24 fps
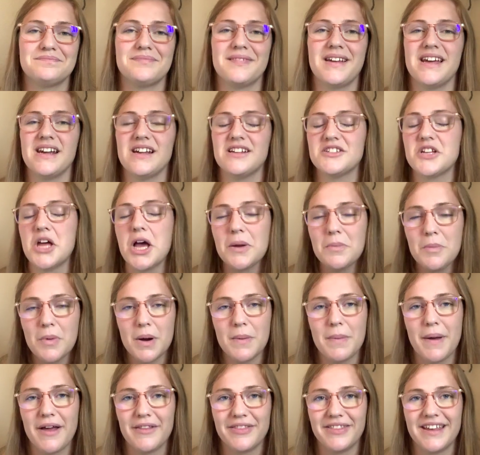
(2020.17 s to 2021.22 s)
and I'll talk more
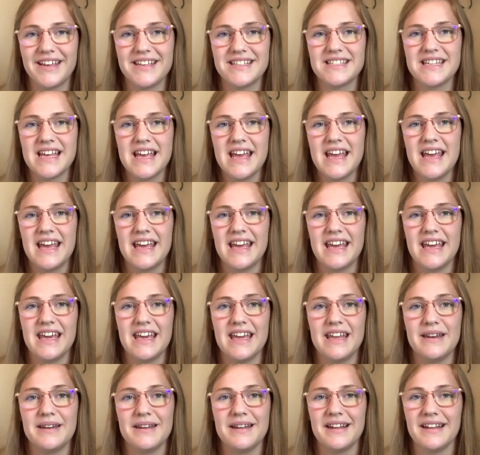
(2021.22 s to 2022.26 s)
about this
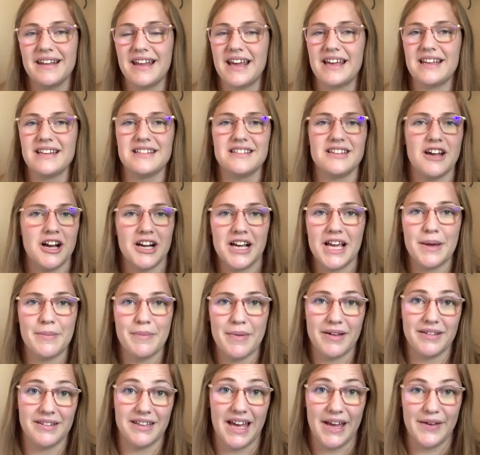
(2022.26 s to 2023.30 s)
in like talking
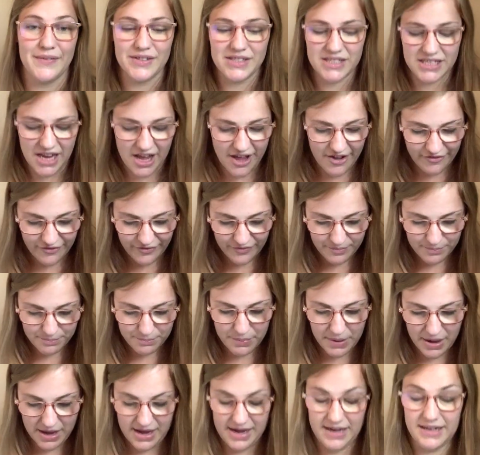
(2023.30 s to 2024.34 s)
about life stuff,
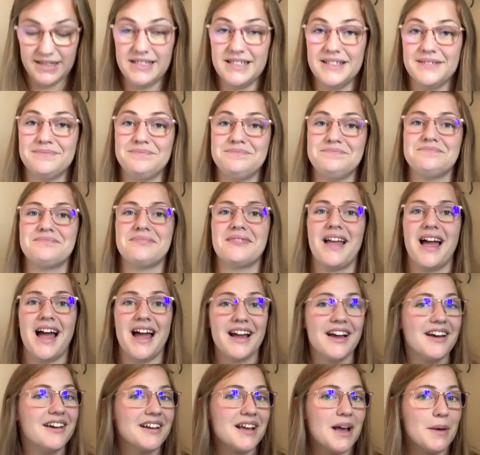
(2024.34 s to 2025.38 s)
but I
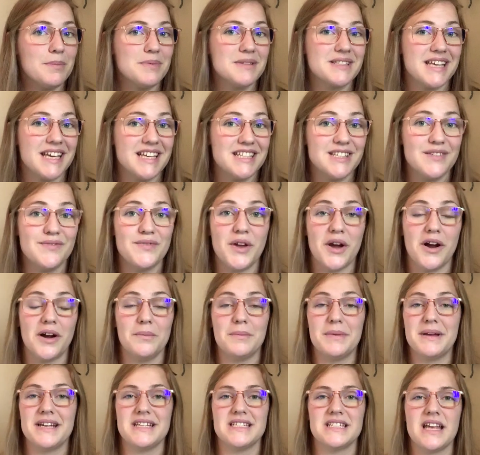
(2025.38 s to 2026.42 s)
got a couple skeins of yarn
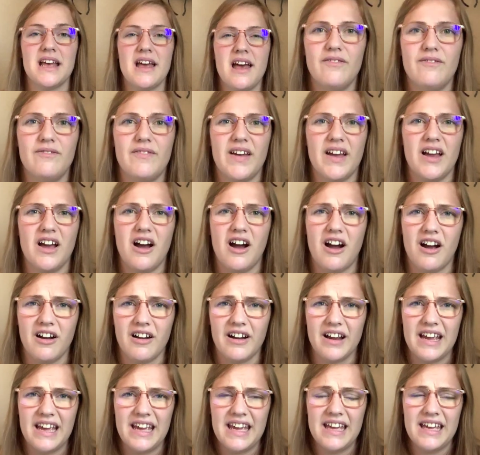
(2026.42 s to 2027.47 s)
because
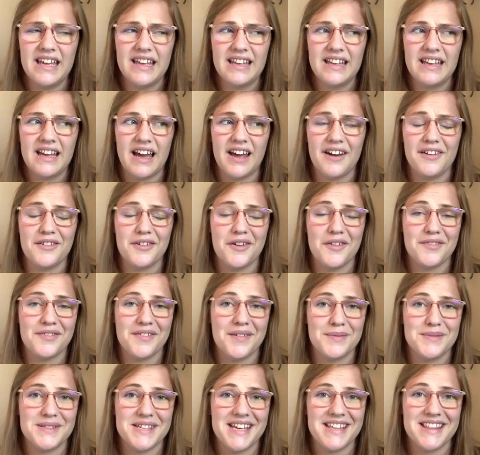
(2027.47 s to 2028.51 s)
Fengari, I don't know if I'm
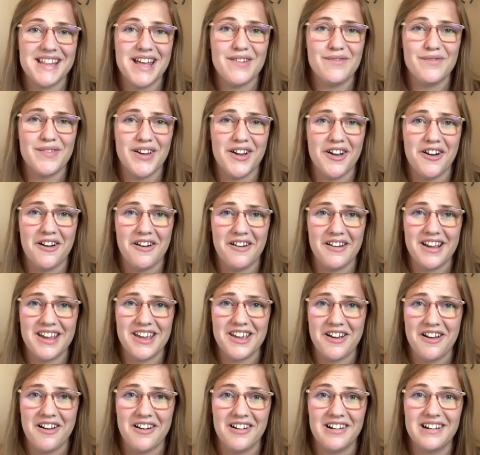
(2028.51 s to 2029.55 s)
saying that, Fengari
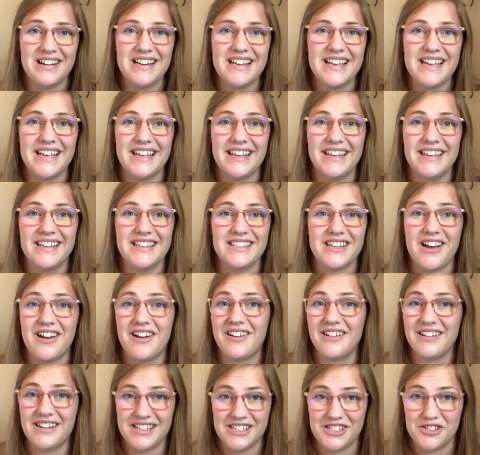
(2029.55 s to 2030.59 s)
yarn is
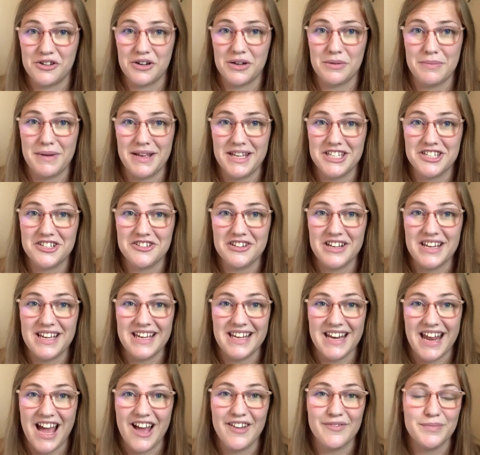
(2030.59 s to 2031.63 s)
on Historic Main Street
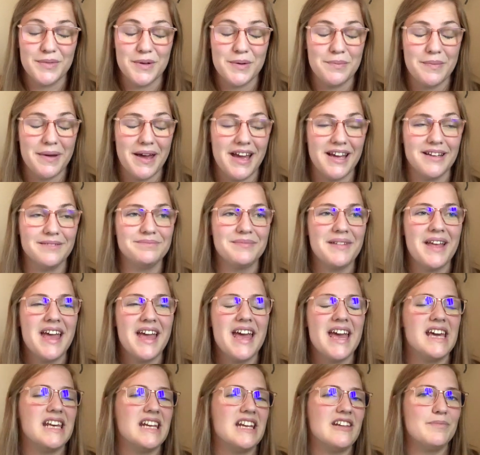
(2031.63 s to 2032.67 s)
in Half Moon Bay.
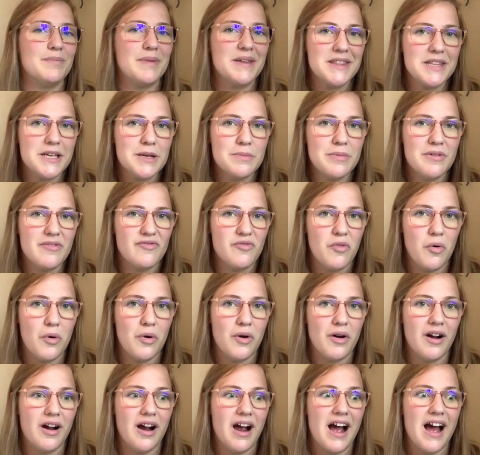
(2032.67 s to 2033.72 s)
And I've been there
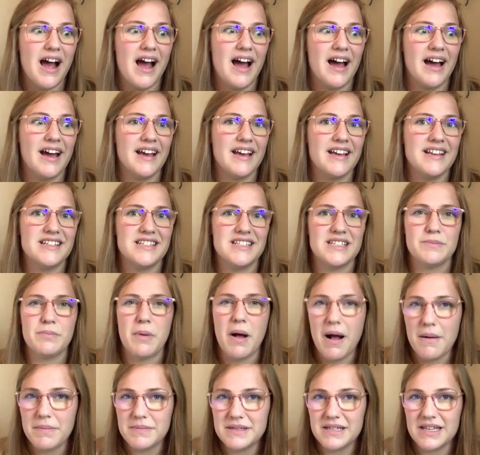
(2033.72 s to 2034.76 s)
before. I just
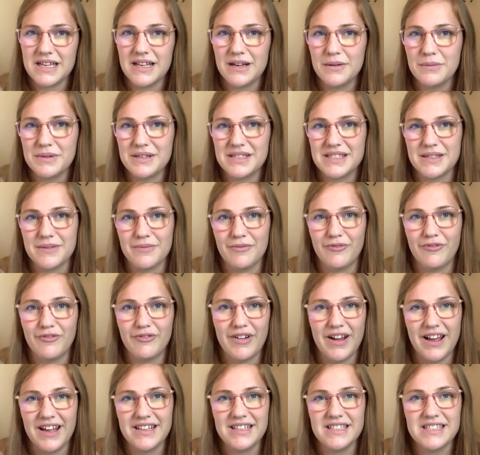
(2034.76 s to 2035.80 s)
popped in with some
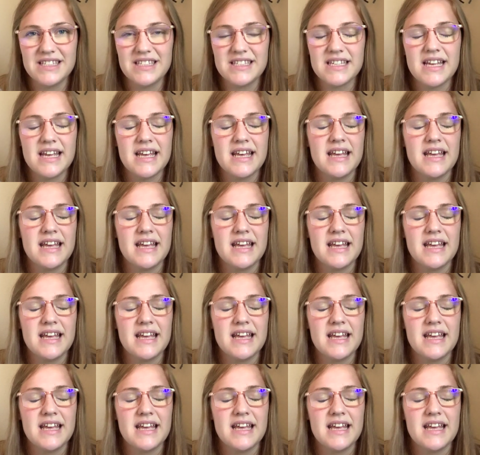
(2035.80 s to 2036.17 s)
friends